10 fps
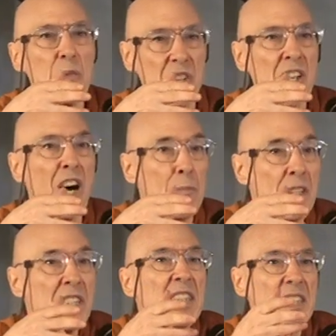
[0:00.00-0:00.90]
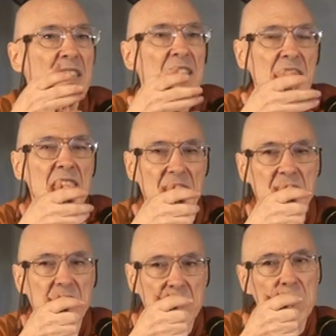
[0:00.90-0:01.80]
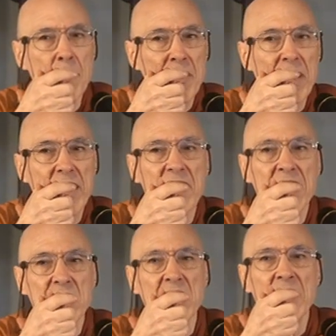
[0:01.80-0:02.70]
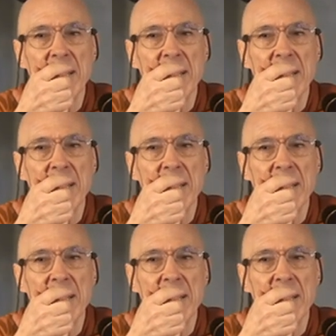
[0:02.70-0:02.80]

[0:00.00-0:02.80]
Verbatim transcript: with karma, to my recollection.